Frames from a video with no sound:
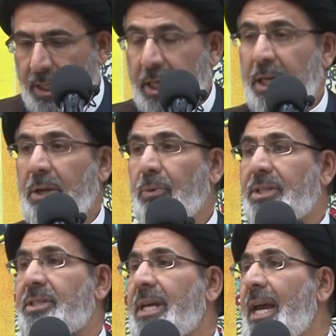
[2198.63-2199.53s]
He
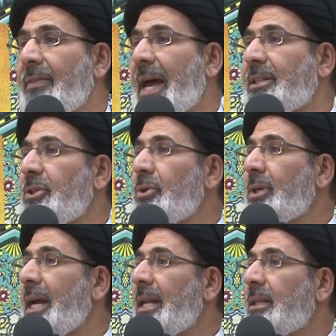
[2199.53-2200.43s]
would say that you
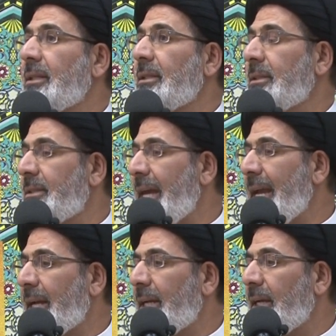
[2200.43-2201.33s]
can
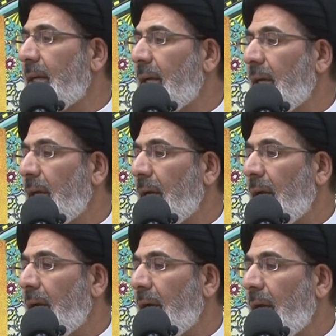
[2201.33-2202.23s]
take
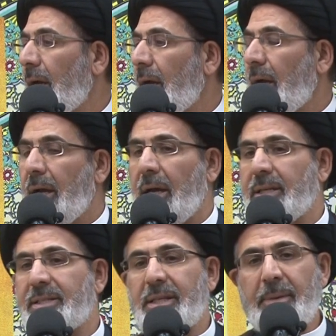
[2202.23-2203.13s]

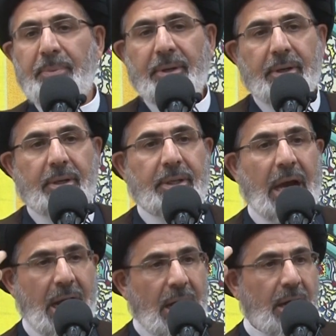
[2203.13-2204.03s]
a slipper,
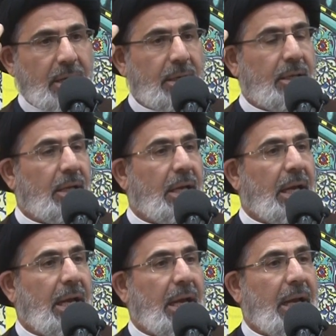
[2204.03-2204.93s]
na'al,
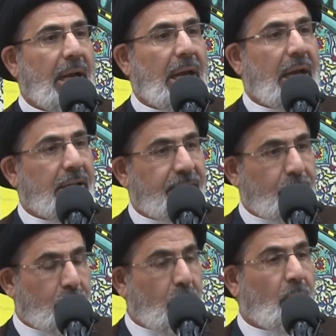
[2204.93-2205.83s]
and if
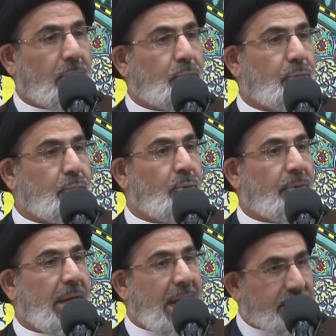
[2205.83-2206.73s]
you don't want to
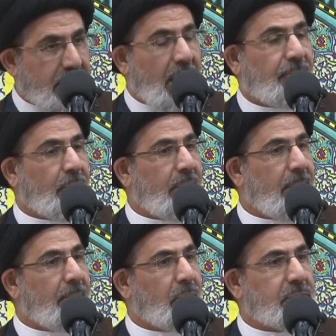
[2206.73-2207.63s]
do the aza for
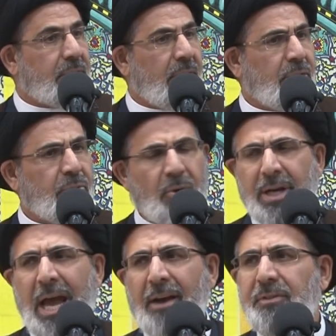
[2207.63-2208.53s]
Imam Hussein, you
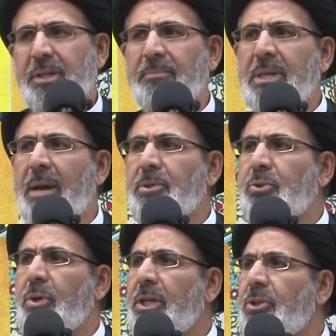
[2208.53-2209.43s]
don't have sometimes
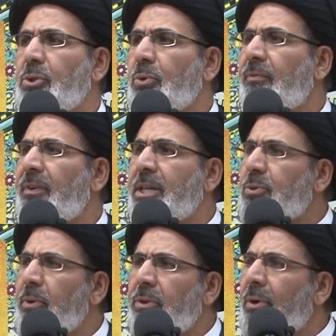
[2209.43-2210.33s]
to hit your
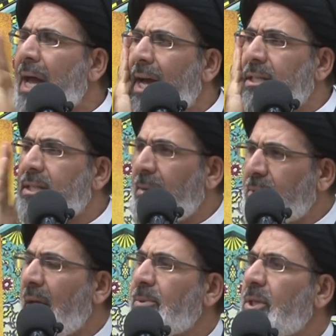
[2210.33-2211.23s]
face with your hand.
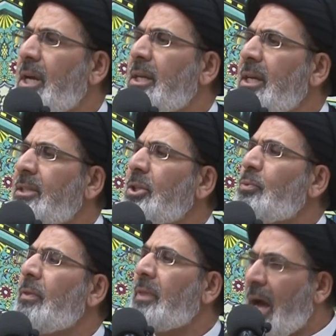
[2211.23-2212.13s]
Sometimes you can hit it
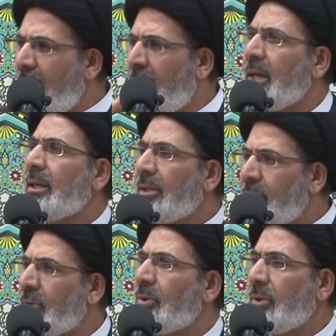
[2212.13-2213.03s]
with na'al,
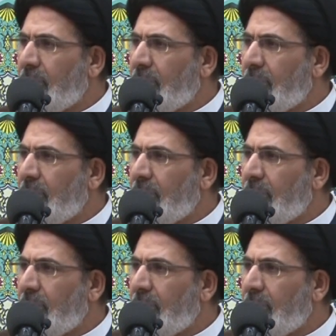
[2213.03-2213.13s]
you know.